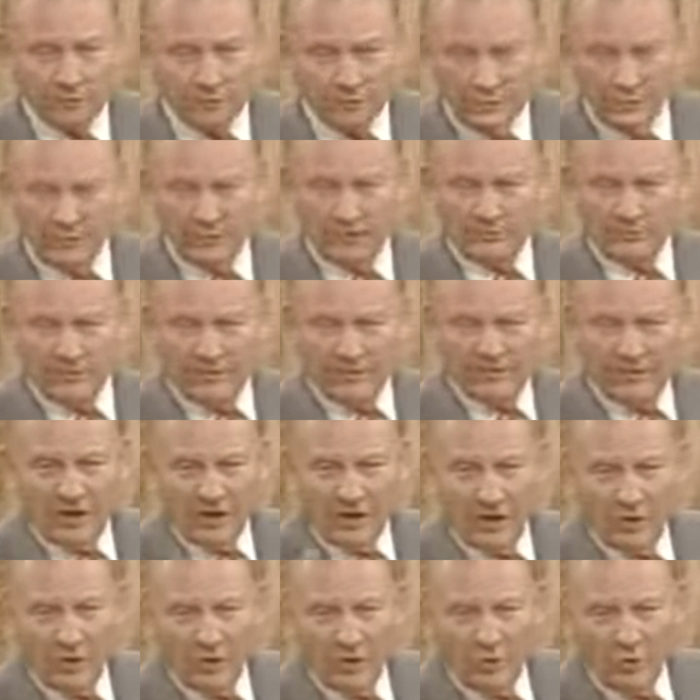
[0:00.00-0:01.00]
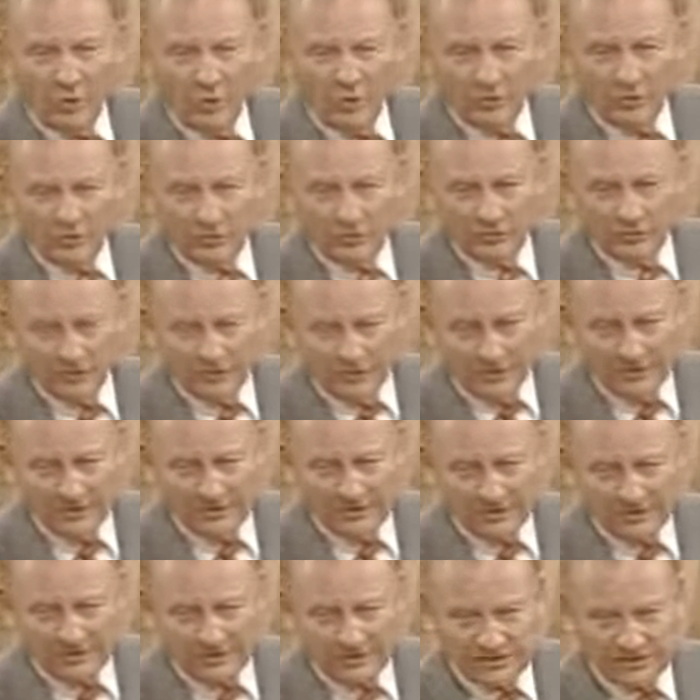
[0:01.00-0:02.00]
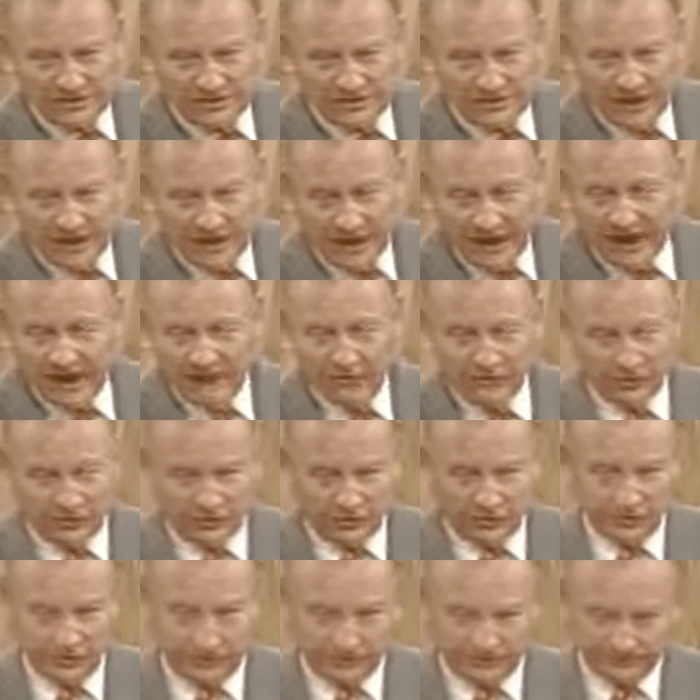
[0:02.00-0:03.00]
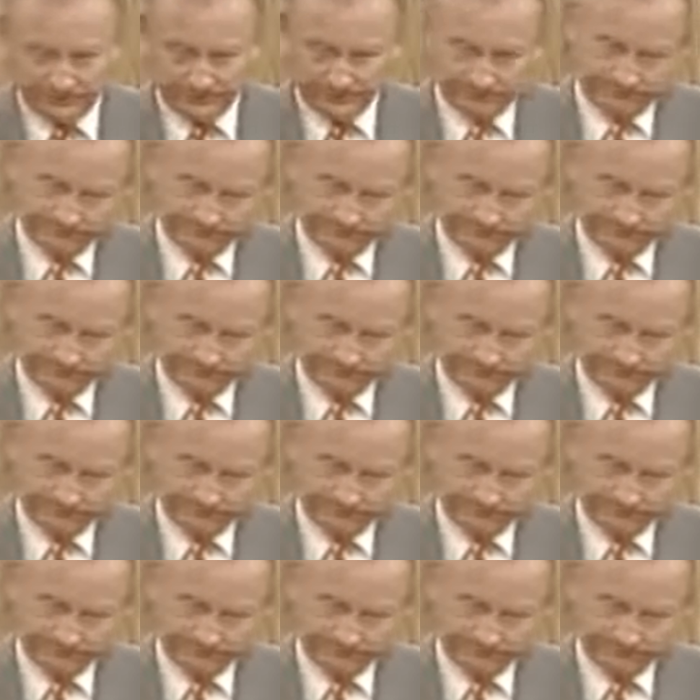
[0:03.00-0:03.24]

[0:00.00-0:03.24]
We could bring the whole world to Christ and to truth